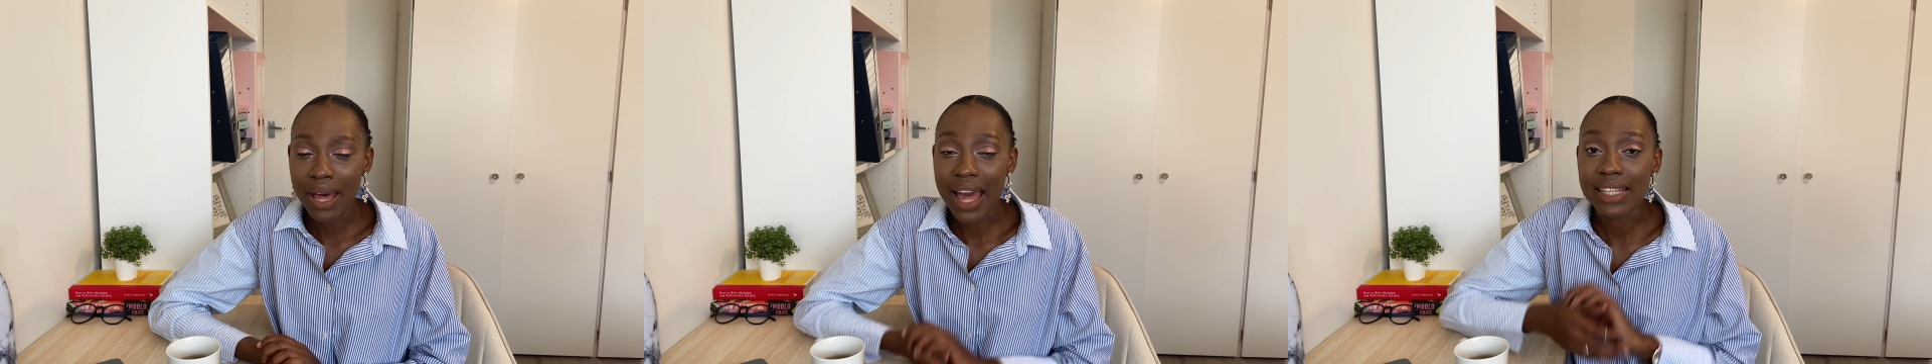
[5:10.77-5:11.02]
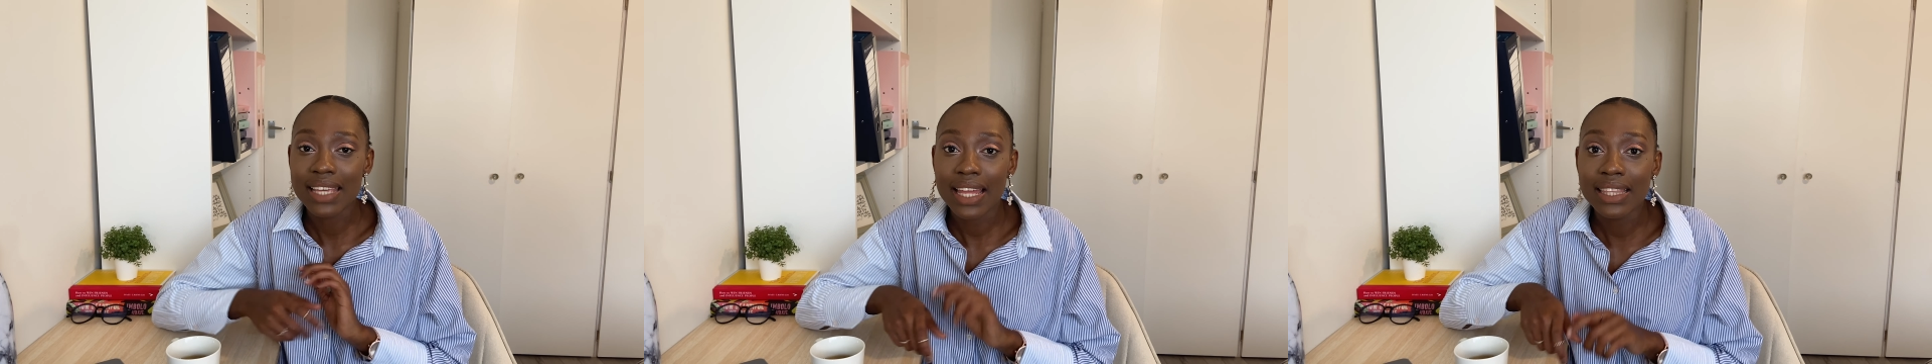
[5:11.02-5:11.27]

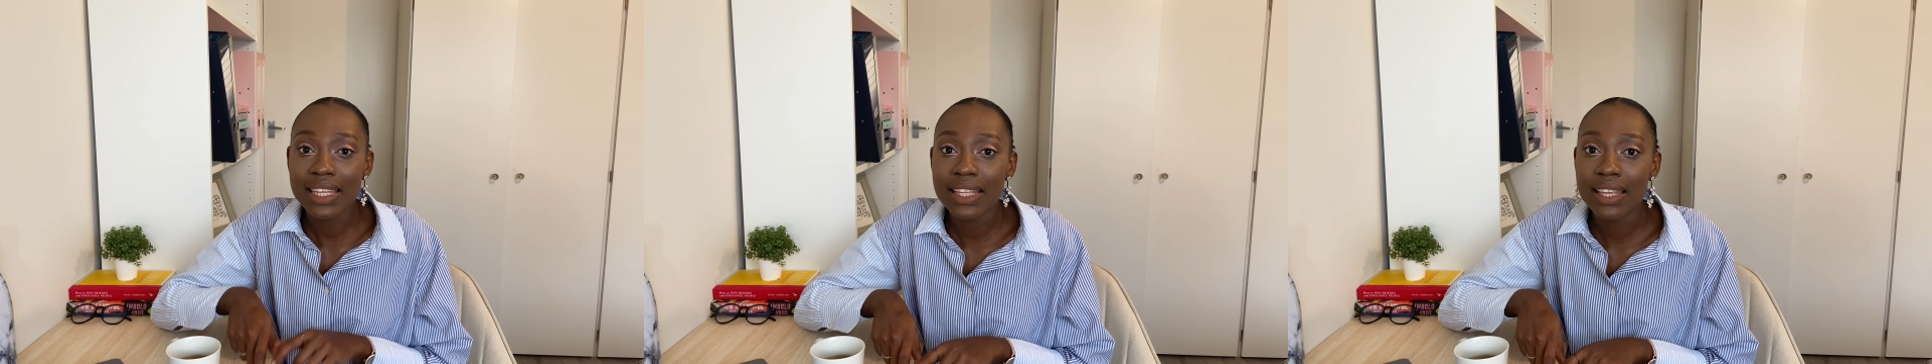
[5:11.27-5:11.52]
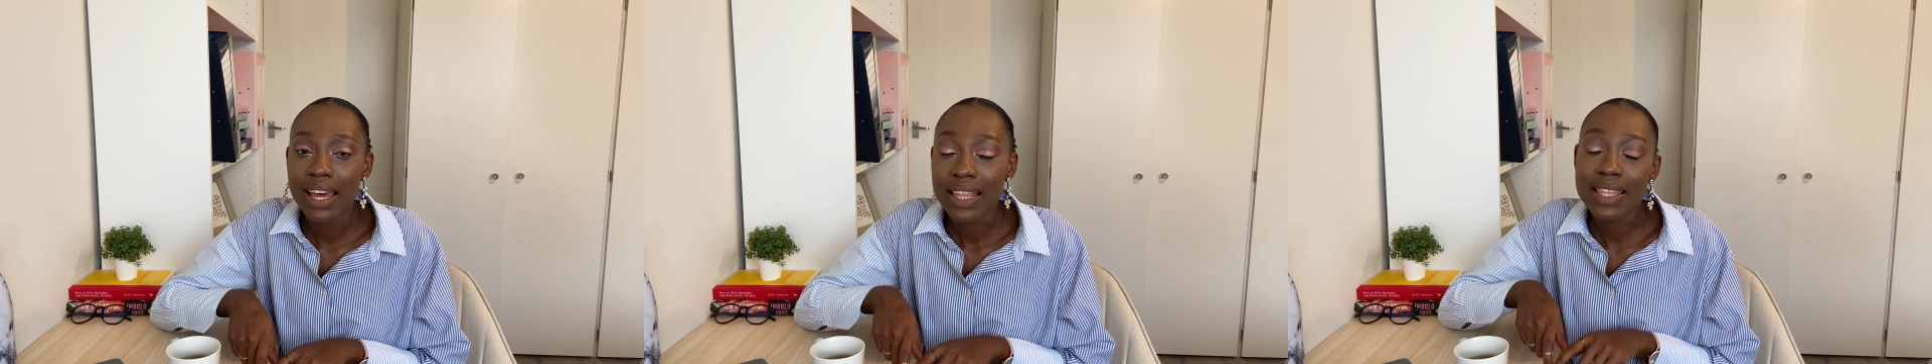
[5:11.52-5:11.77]

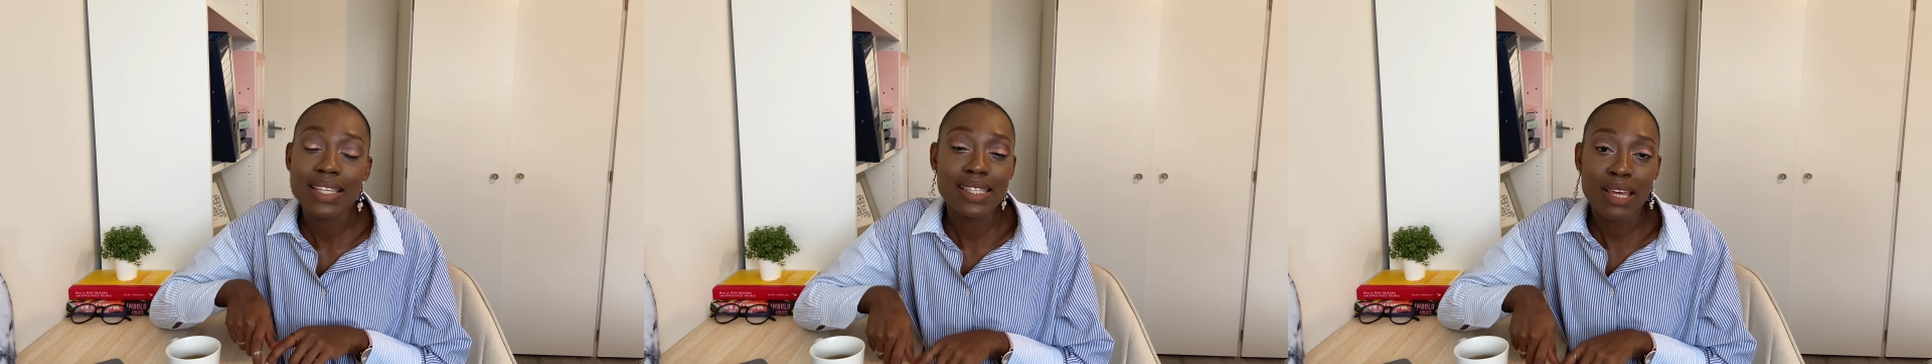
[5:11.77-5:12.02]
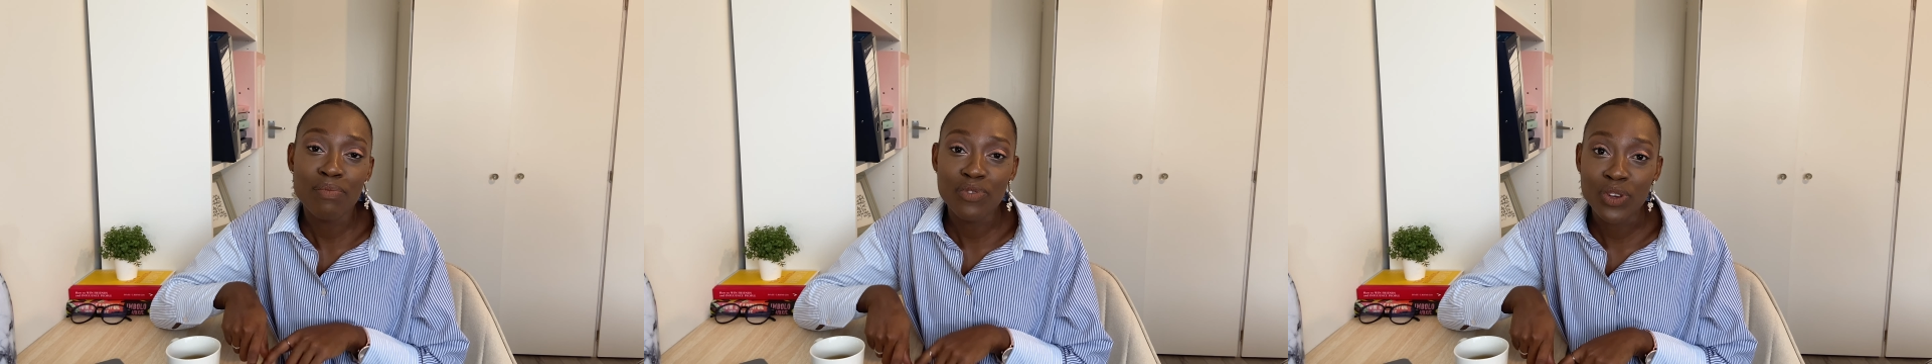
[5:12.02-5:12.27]
attending the
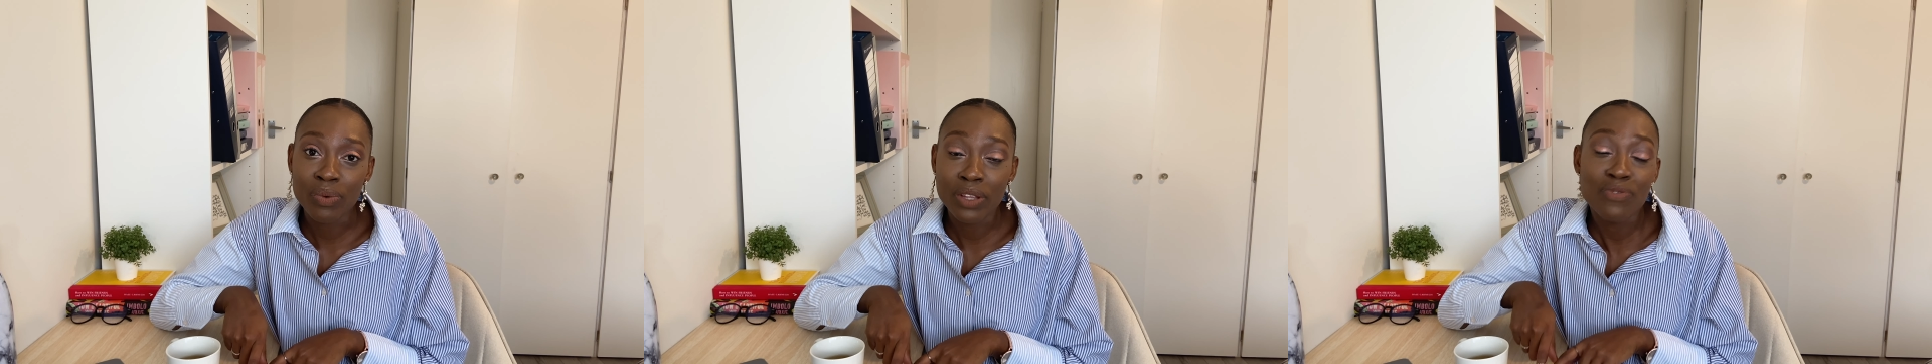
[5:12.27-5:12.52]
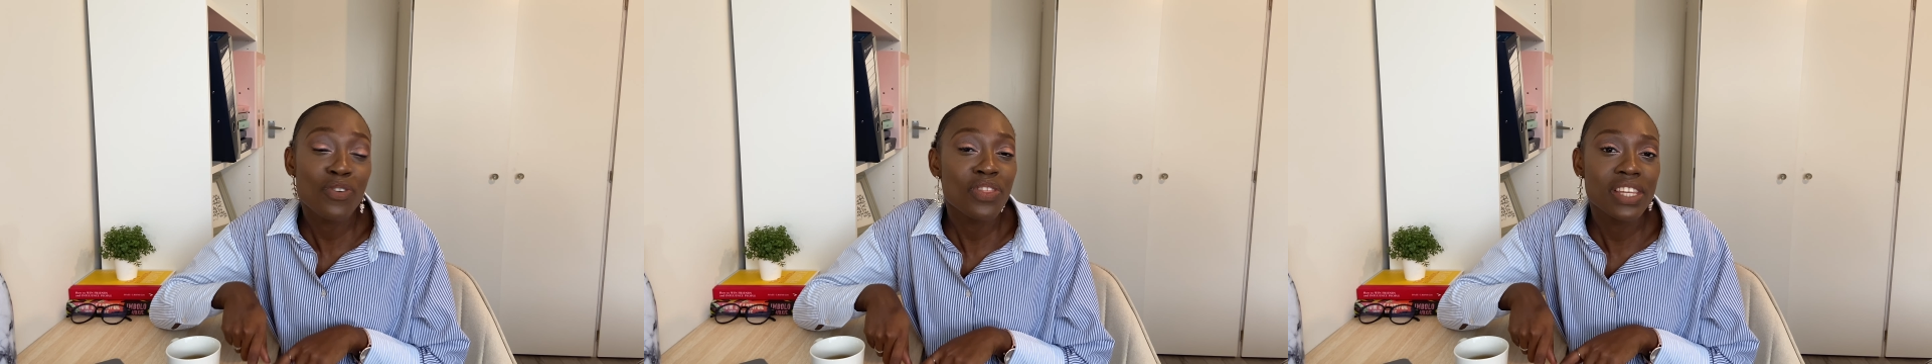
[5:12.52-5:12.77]
same viewing
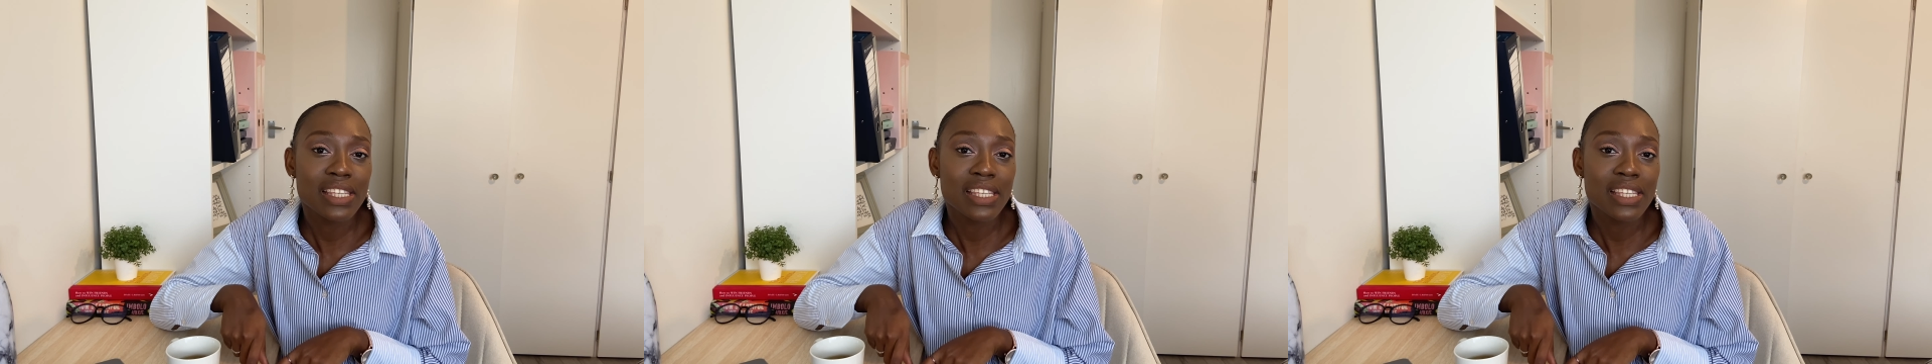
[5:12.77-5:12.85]
for the